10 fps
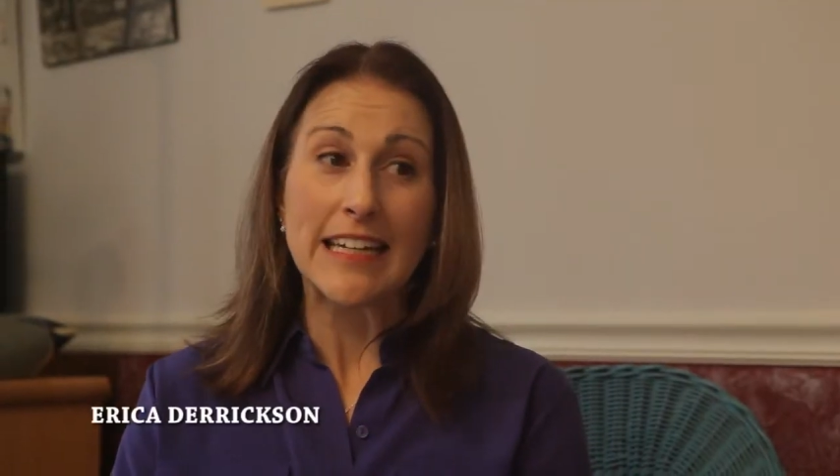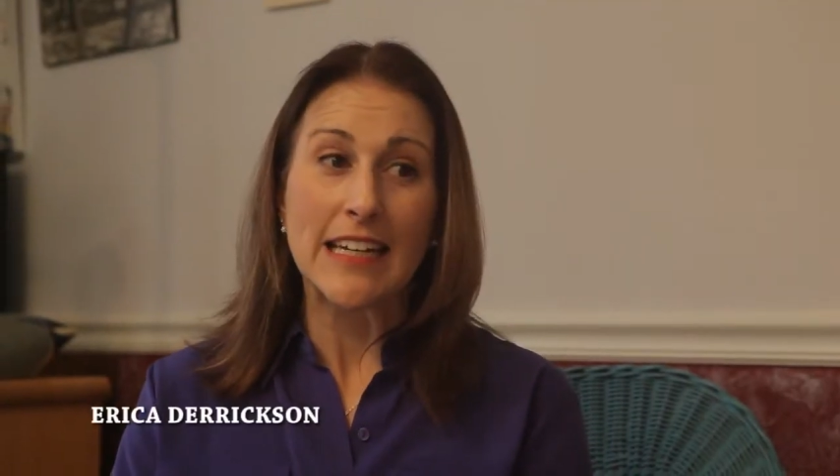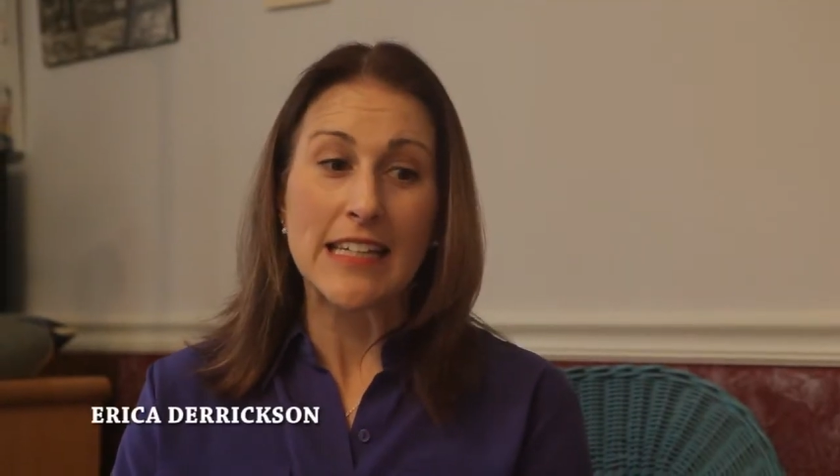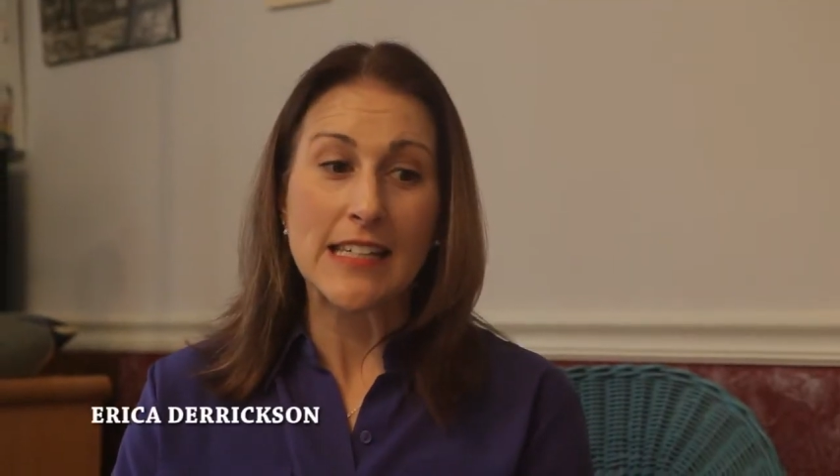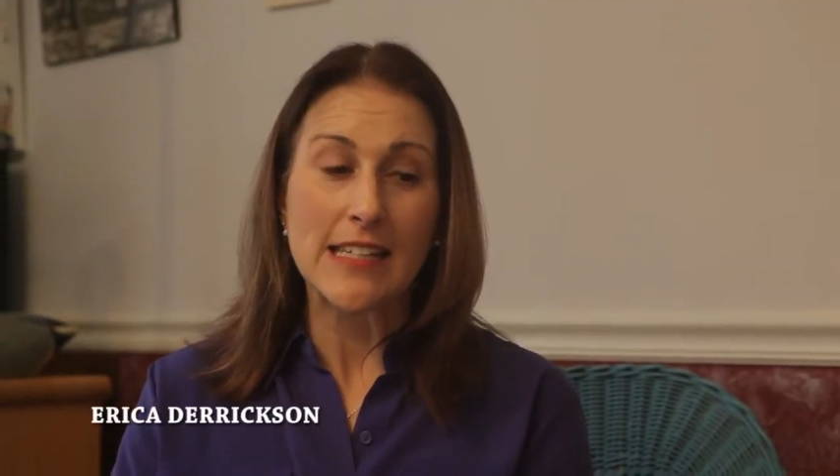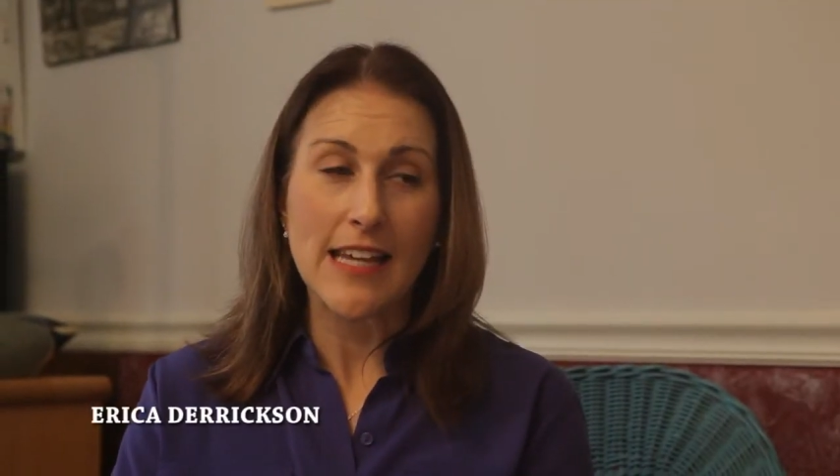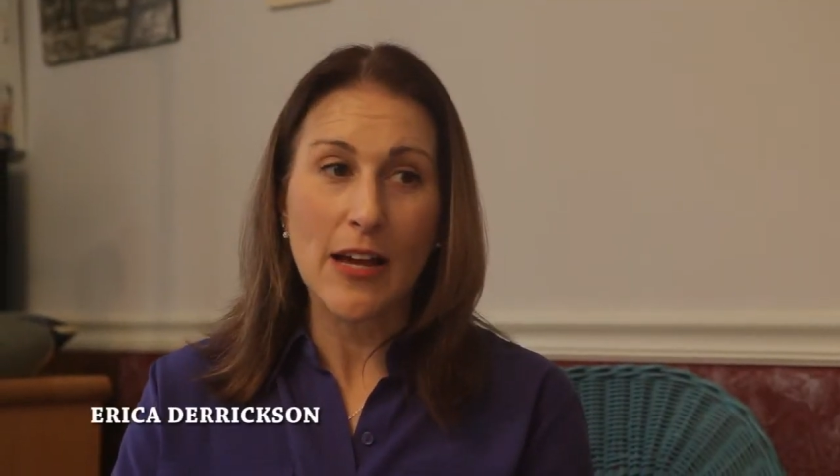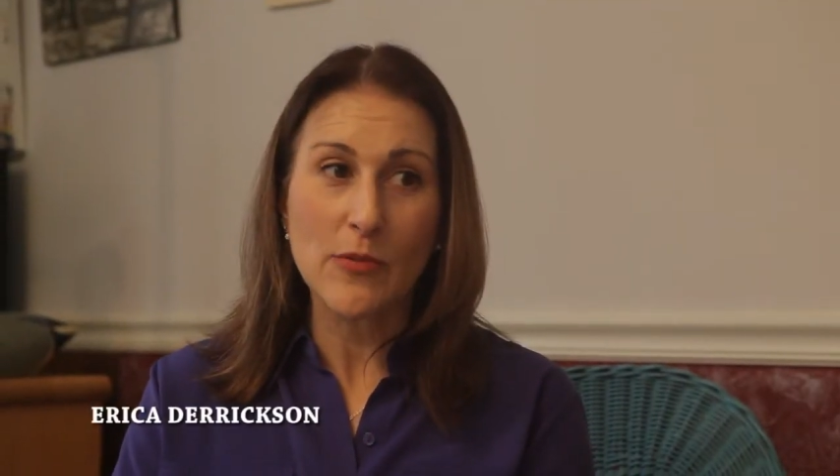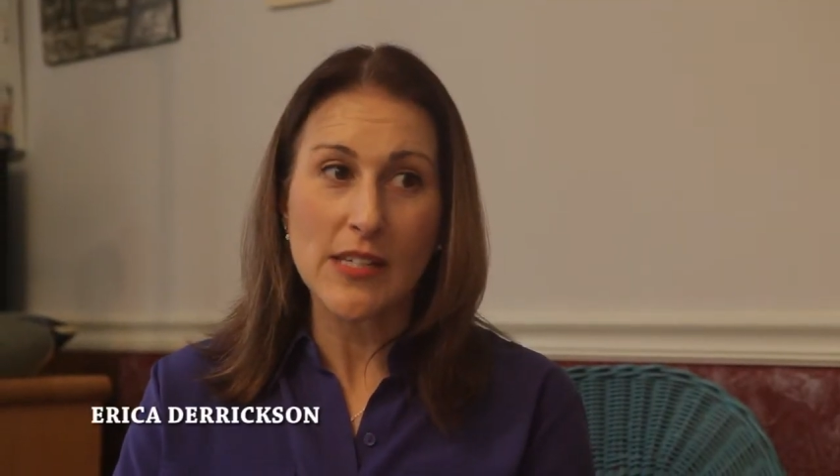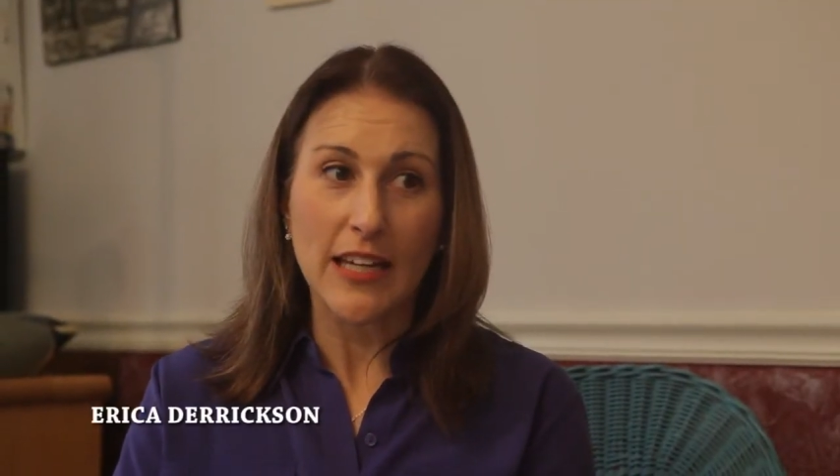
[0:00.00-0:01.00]
It
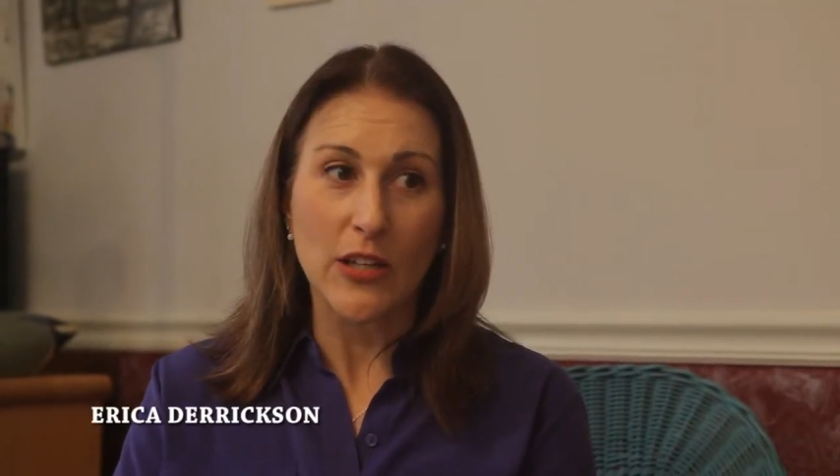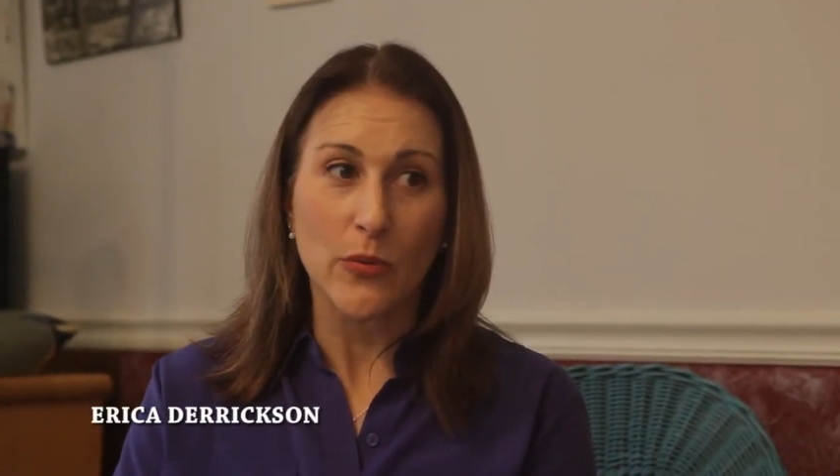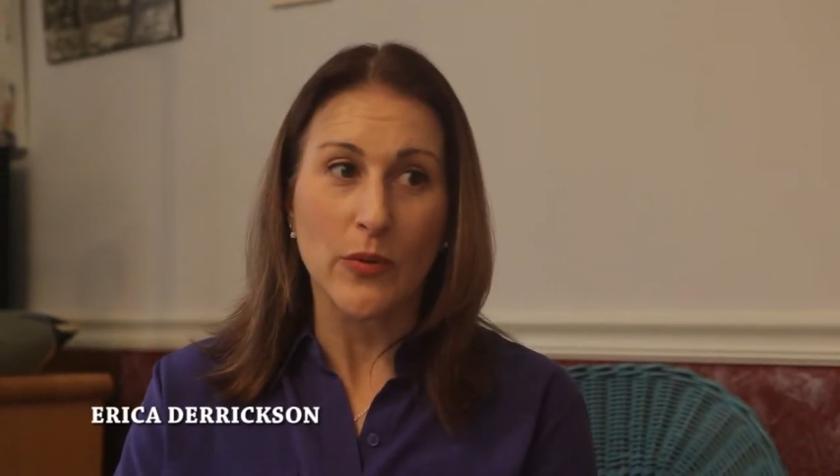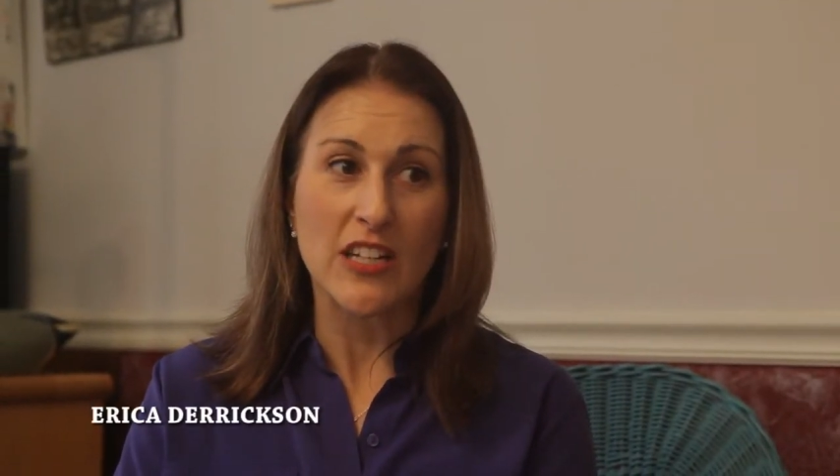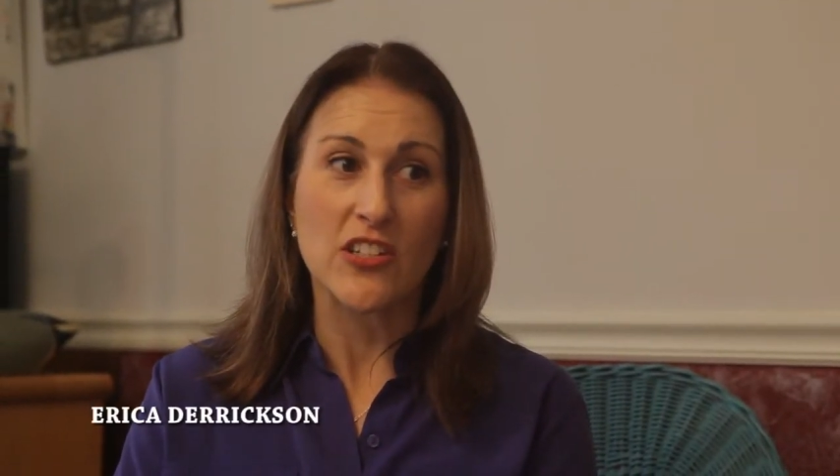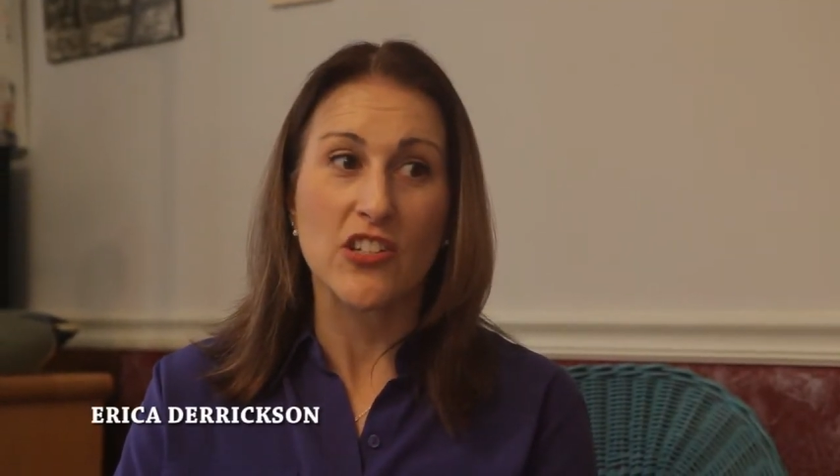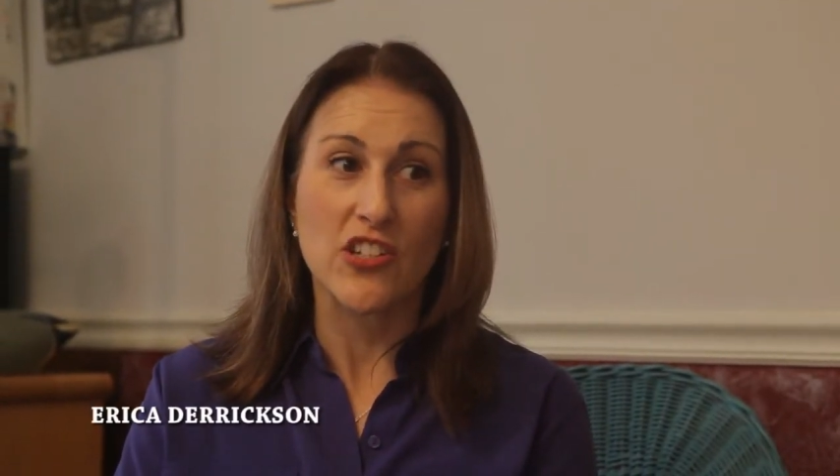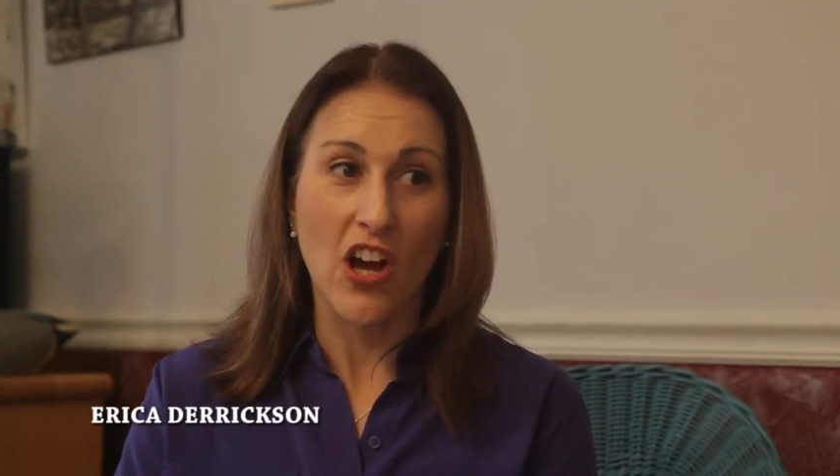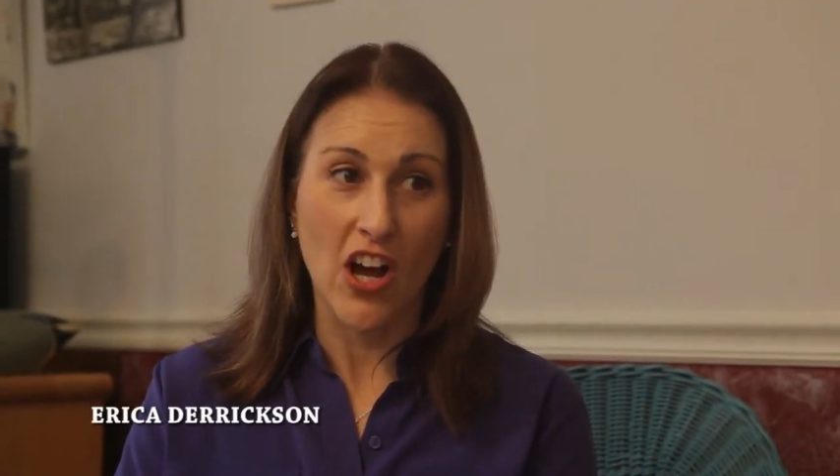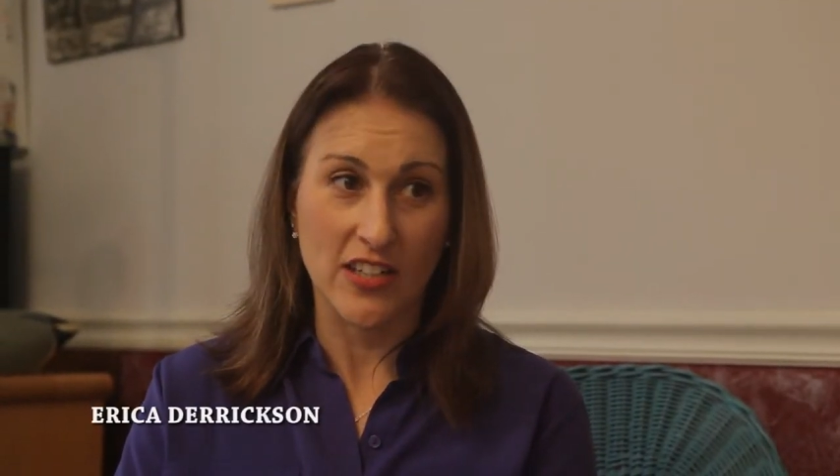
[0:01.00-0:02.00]
sounds like you need to
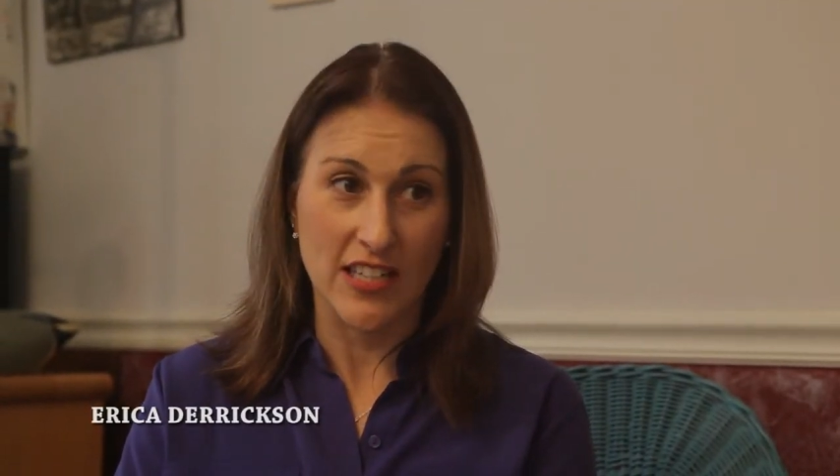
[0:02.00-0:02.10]
talk